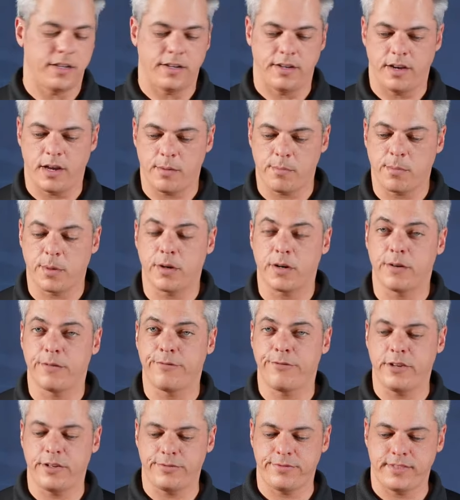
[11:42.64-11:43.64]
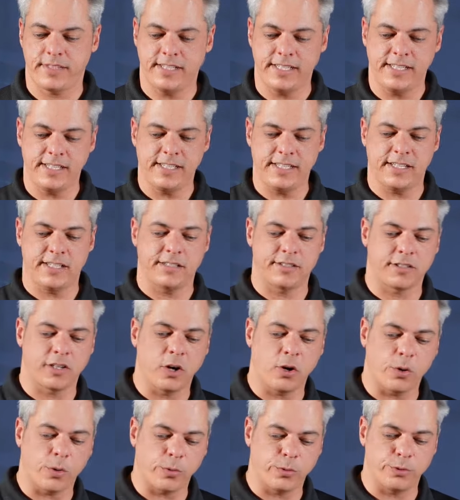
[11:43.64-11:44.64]
Number 15 is
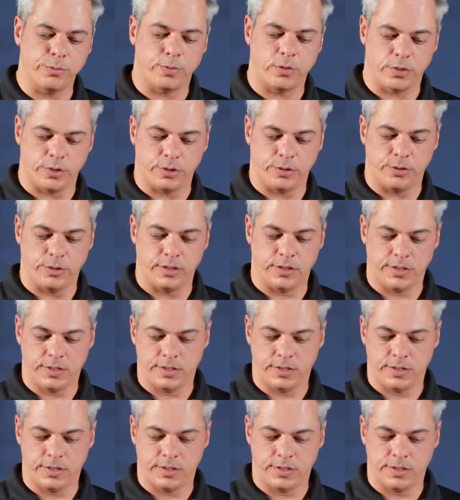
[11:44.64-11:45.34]
cold brew.